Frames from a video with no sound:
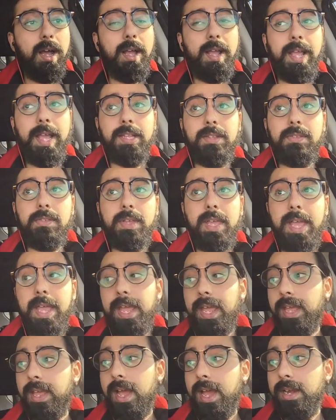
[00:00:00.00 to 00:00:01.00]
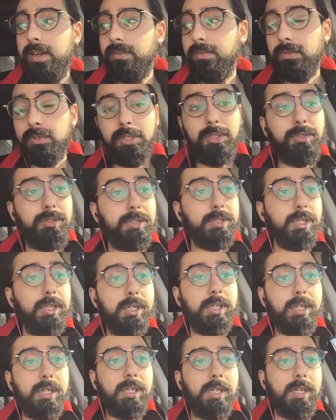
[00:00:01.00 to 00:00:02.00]
It's a kind of
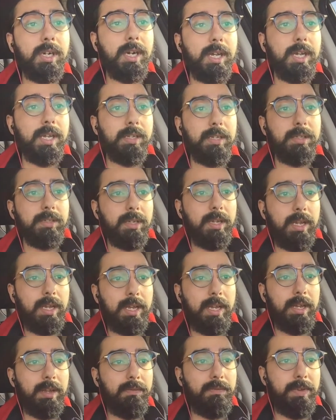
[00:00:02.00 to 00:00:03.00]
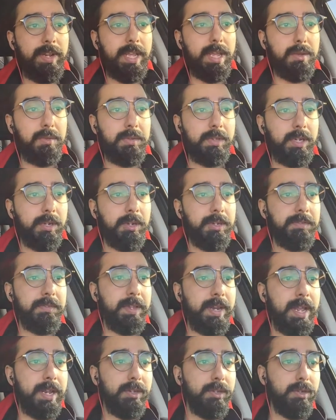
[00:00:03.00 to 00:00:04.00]
looser video series
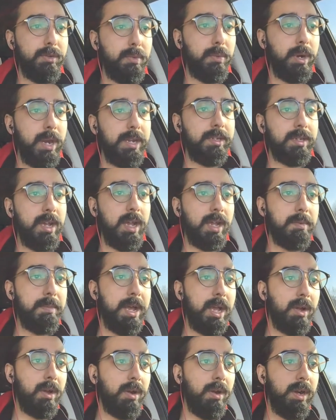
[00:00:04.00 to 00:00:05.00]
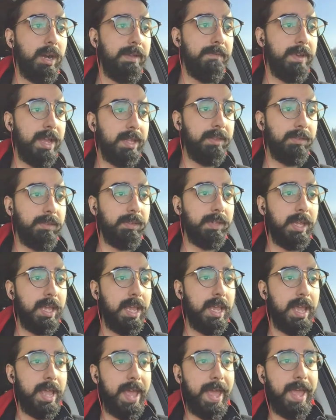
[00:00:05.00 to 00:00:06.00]
that I do where I talk about current events
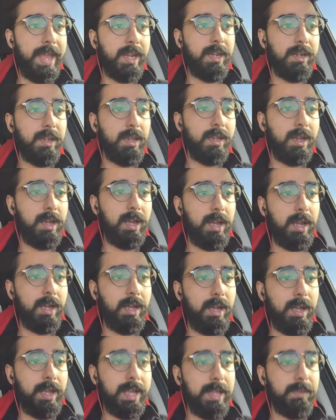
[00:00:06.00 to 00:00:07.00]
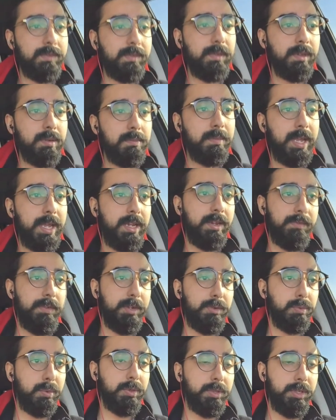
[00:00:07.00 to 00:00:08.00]
and some
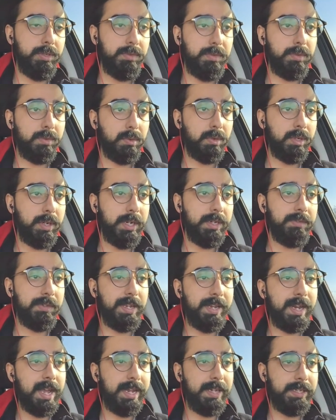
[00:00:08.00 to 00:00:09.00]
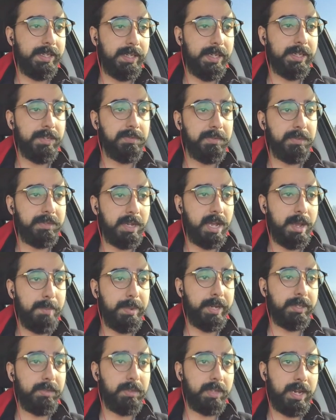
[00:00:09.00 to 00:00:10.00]
individual news stories and ideas and
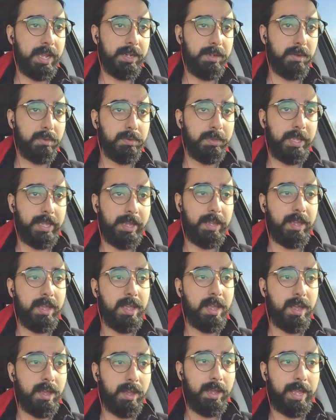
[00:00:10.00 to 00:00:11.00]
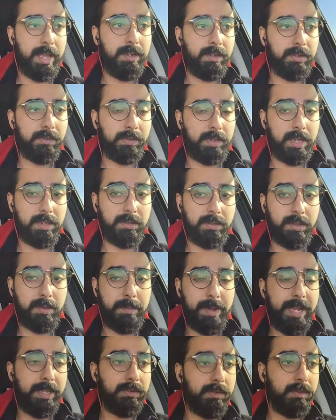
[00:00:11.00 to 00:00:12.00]
topics that I don't think get discussed in the
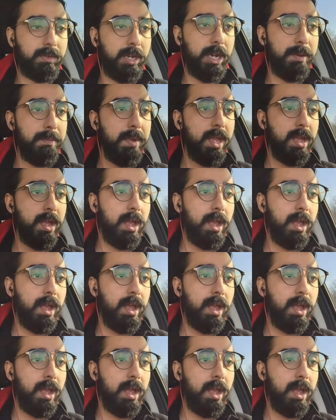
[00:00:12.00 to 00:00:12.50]
mainstream.